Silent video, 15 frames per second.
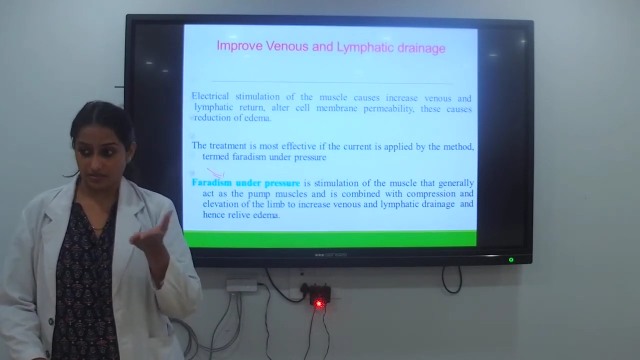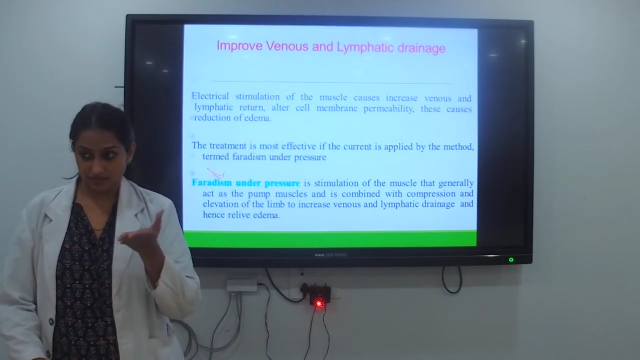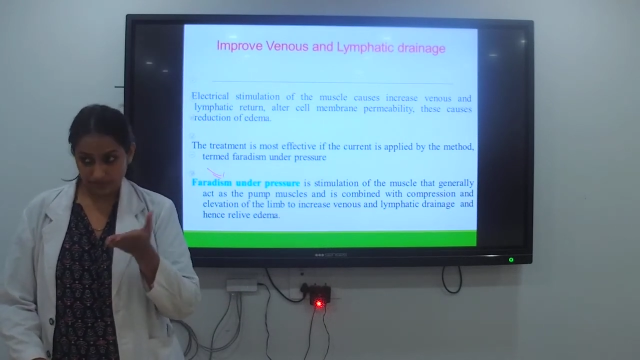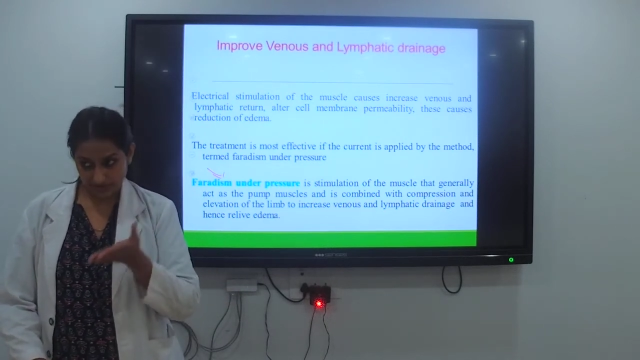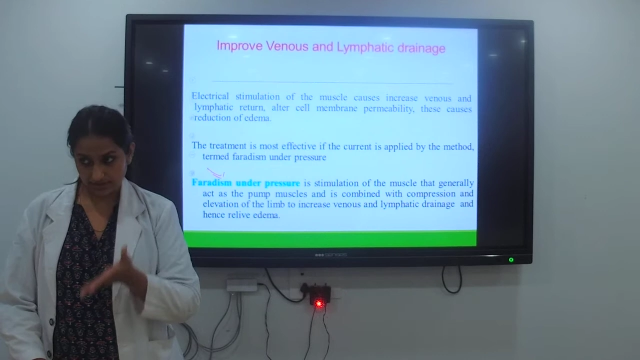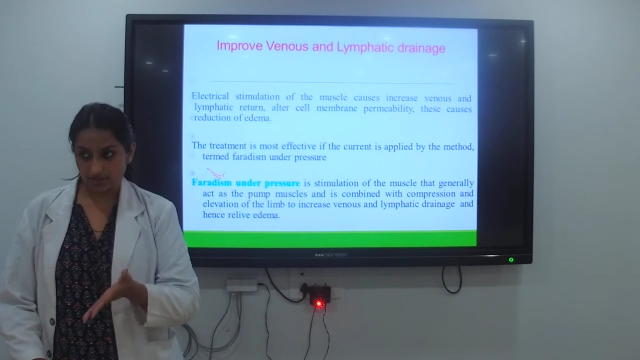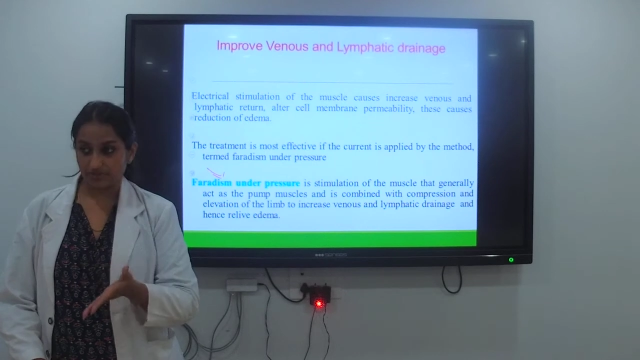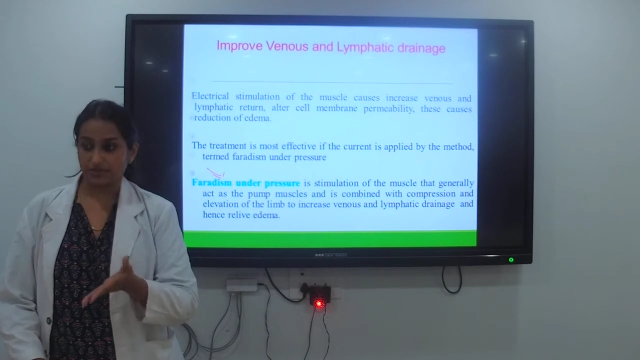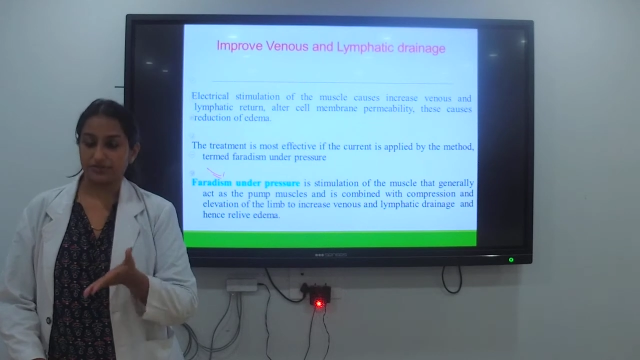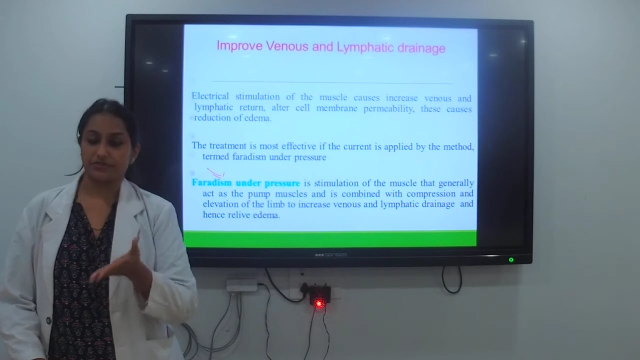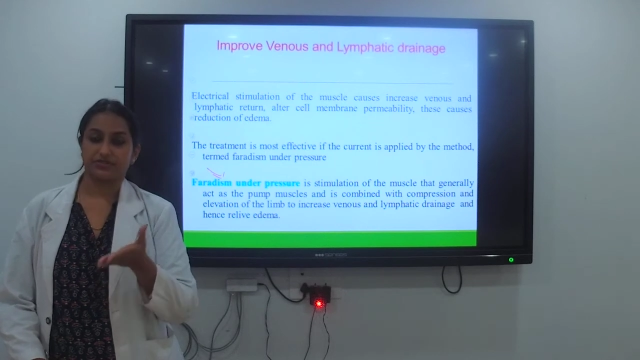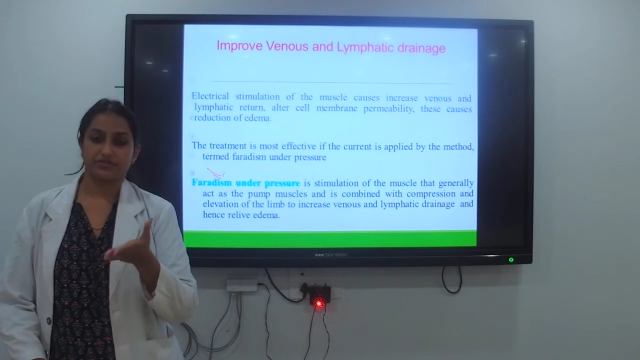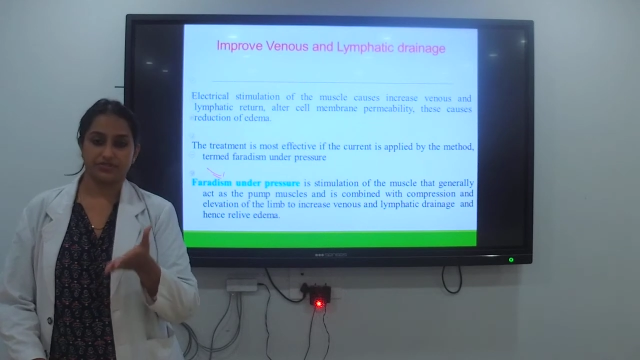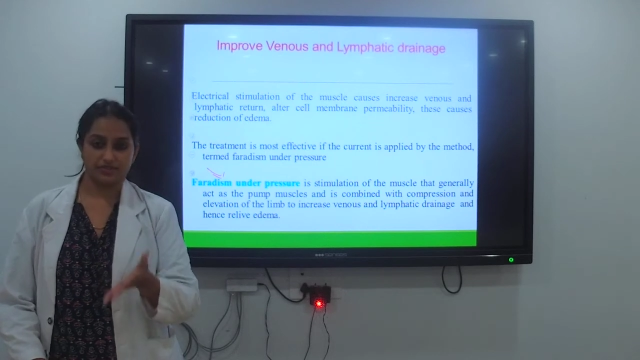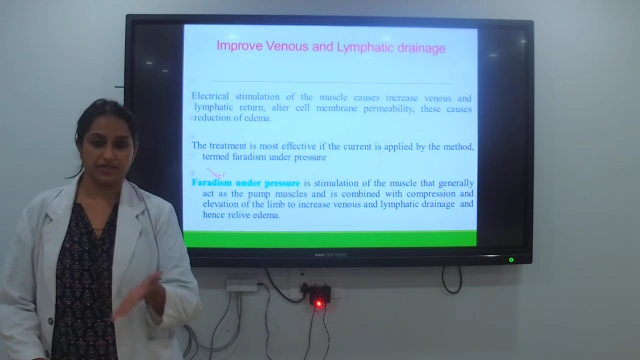Muscle
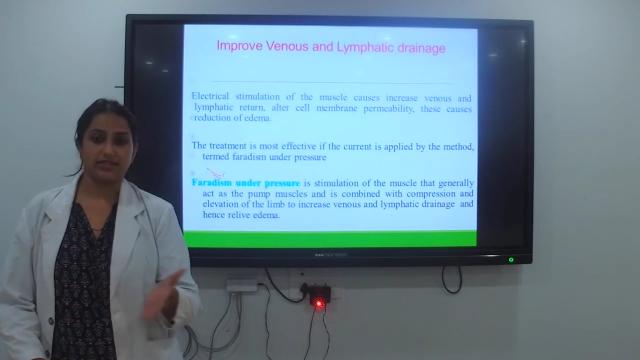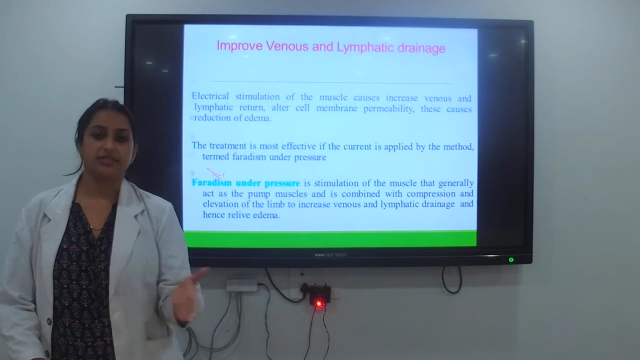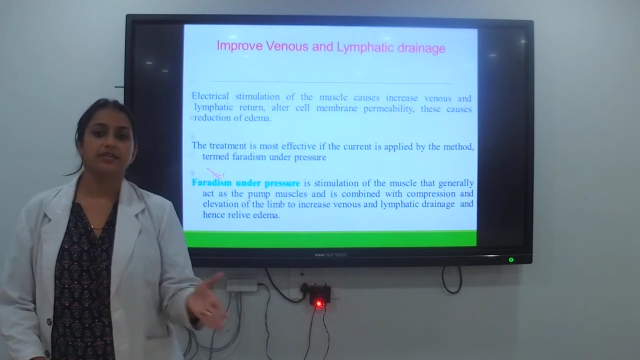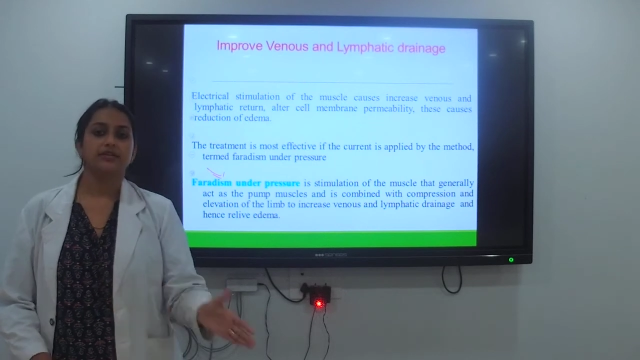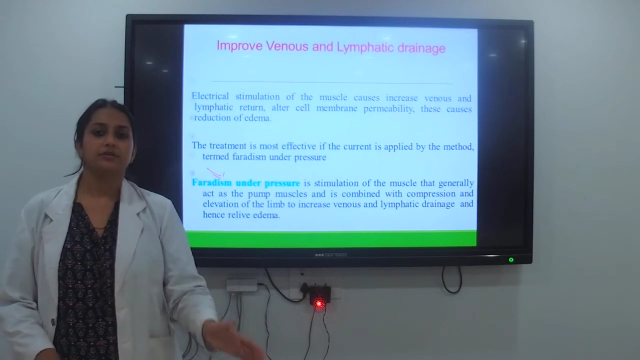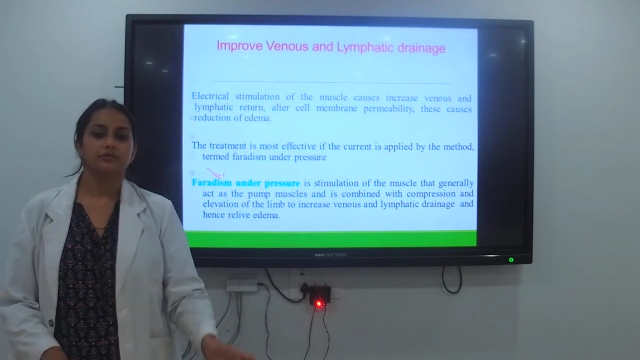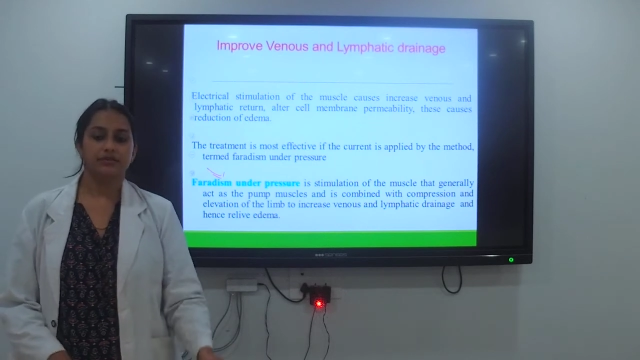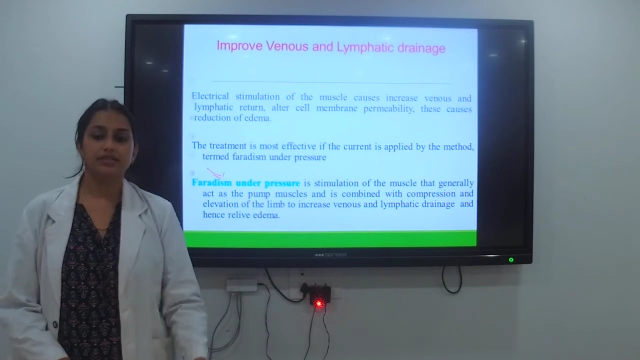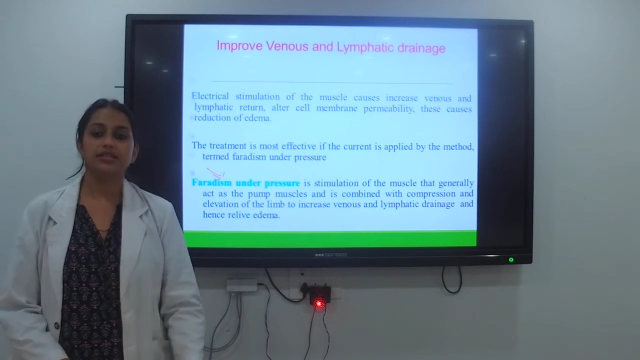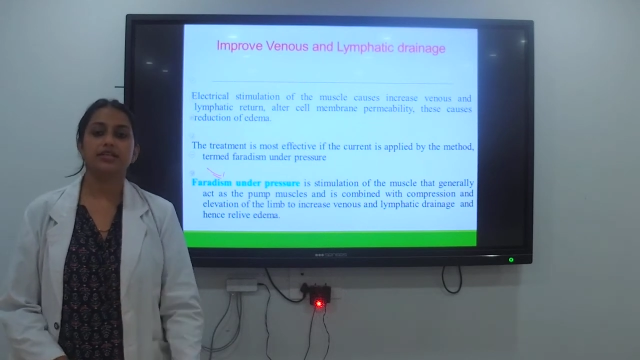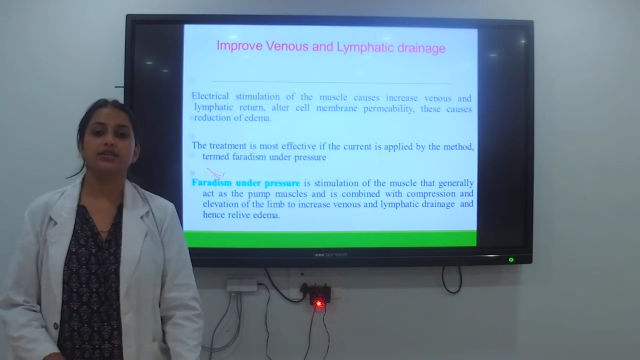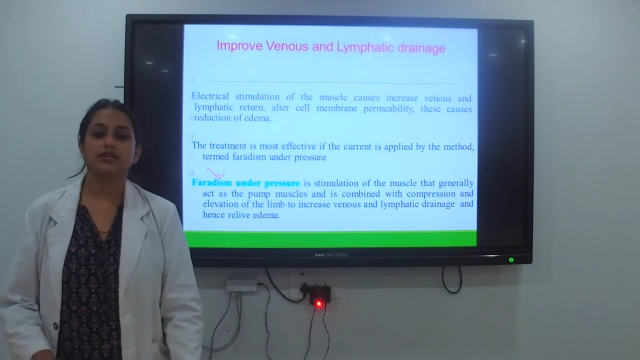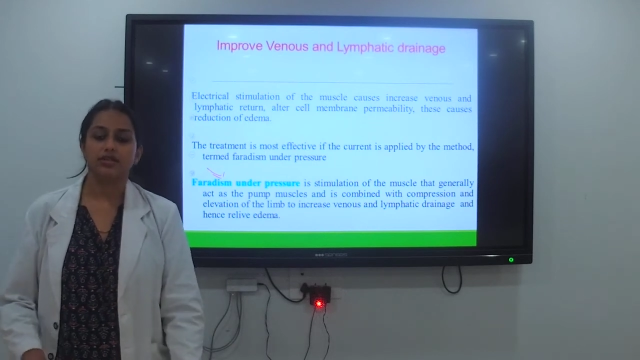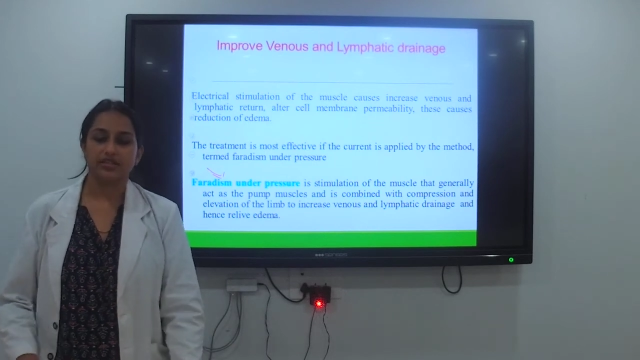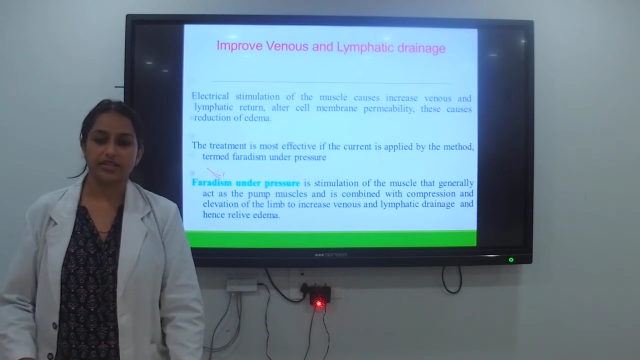
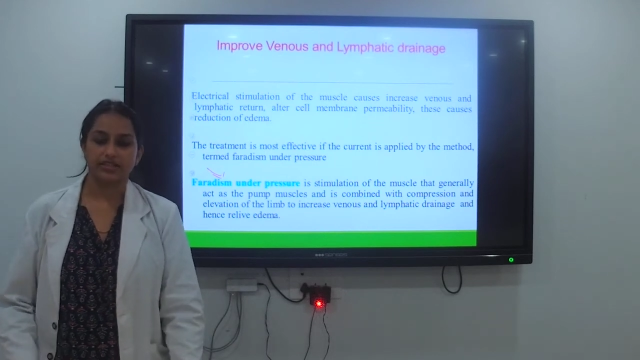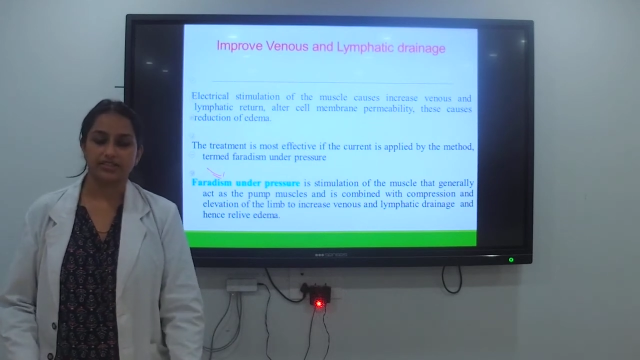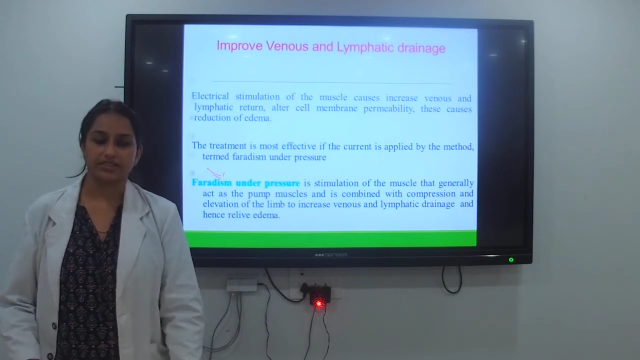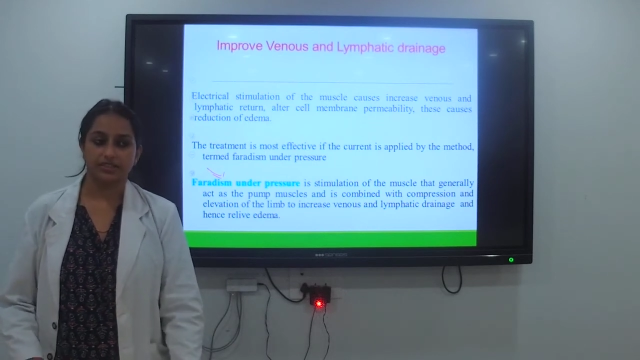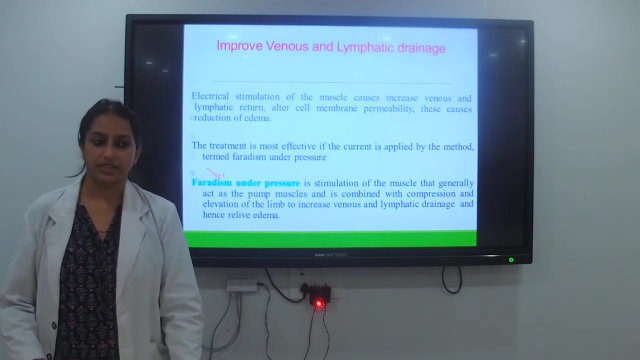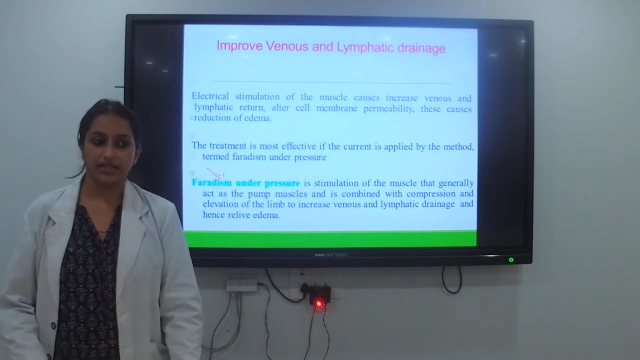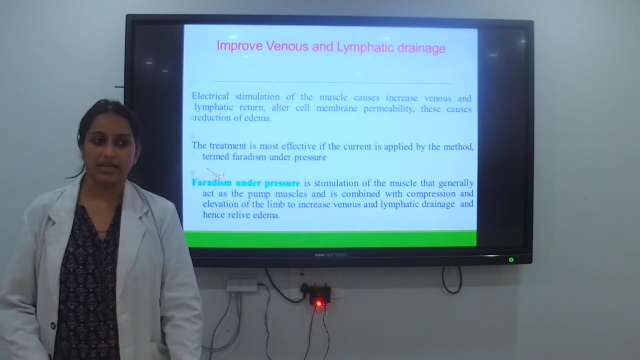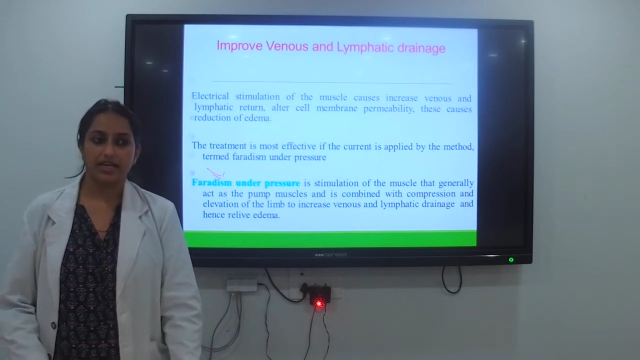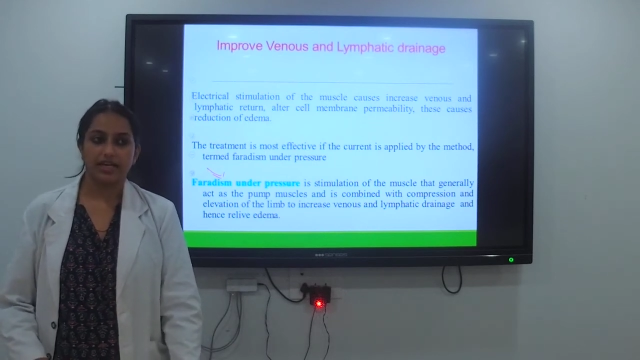contraction.